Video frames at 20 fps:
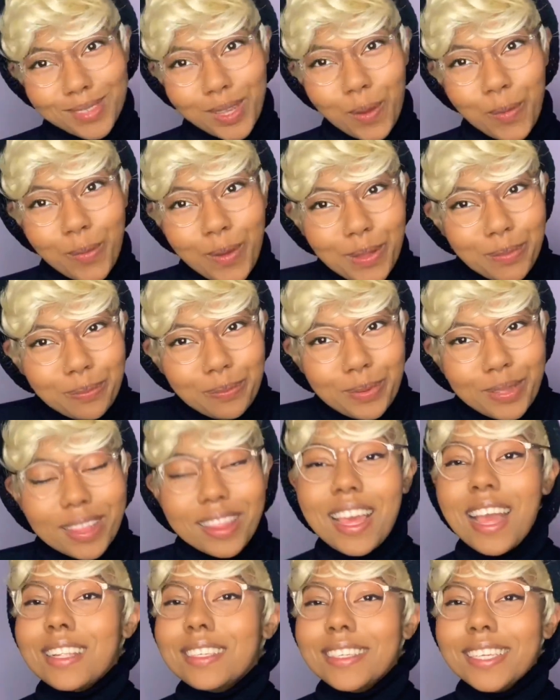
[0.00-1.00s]
Well,
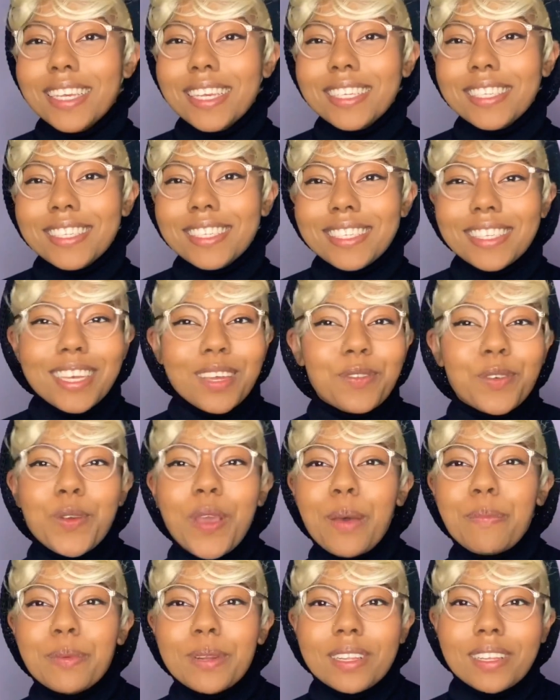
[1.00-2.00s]
that's it. If you
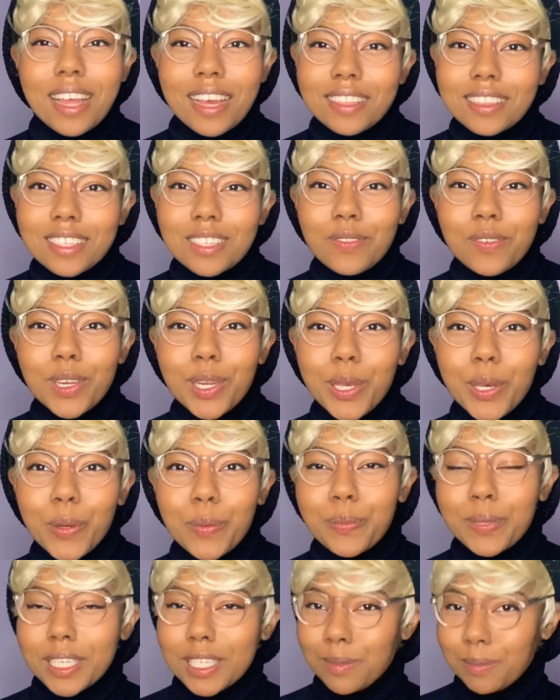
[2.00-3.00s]
happen to like this video,
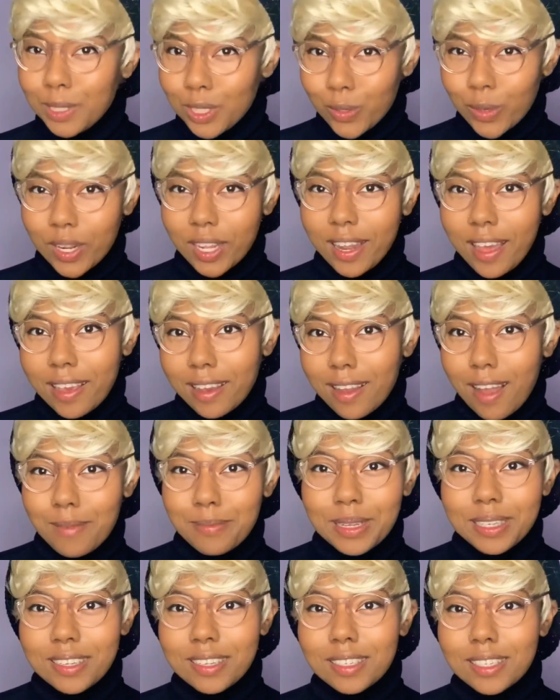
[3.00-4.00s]
please be sure to like,
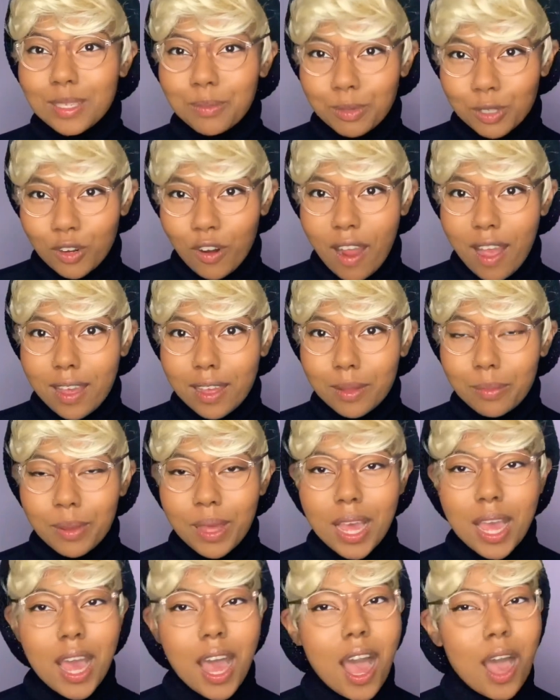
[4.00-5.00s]
comment, and subscribe.
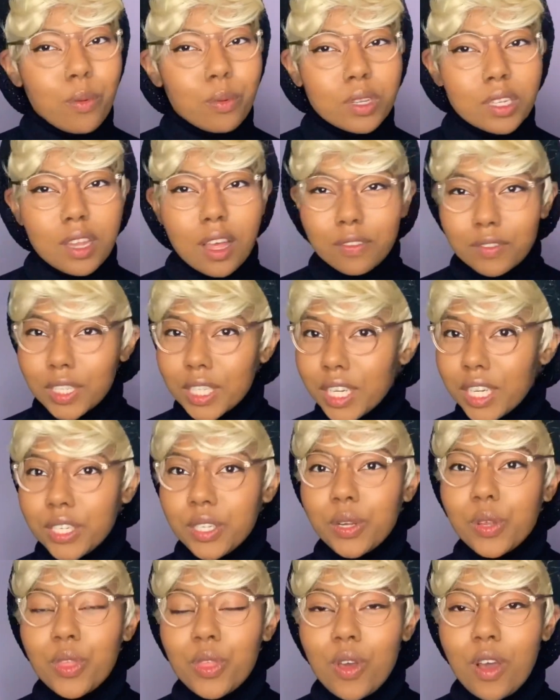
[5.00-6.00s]
I would love to hear
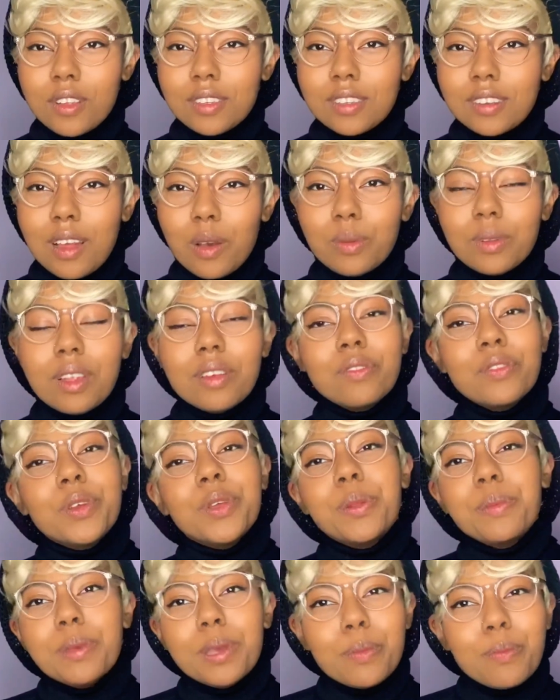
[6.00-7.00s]
your thoughts, and I would love for you
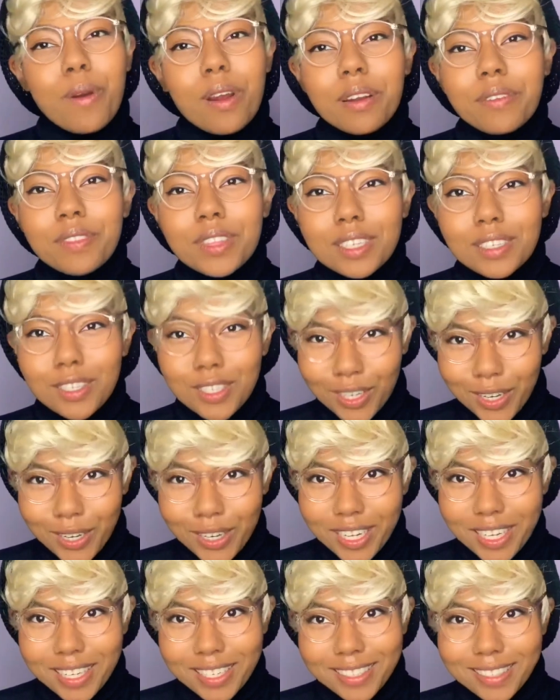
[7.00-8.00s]
to be a part of this
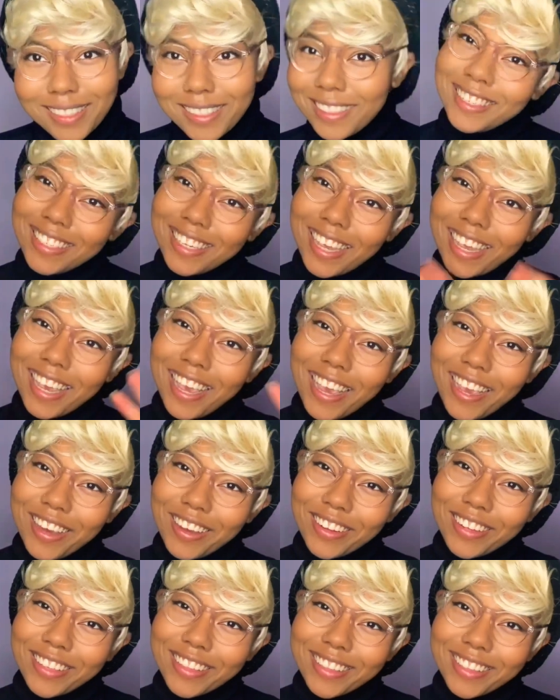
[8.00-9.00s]
journey. Take
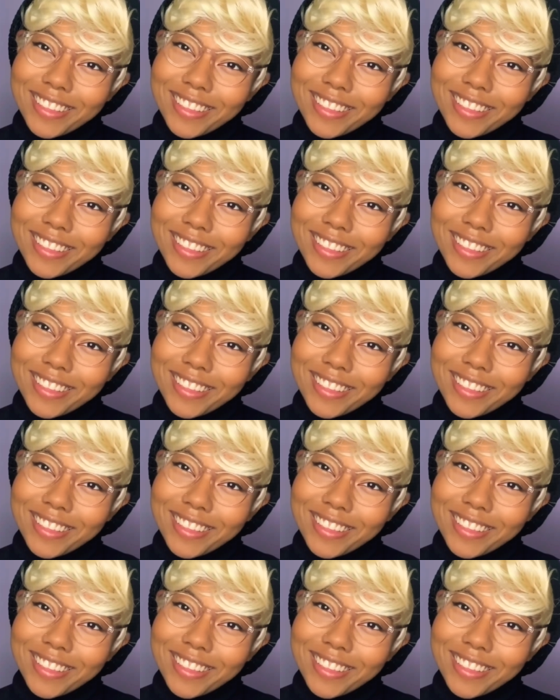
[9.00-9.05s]
care.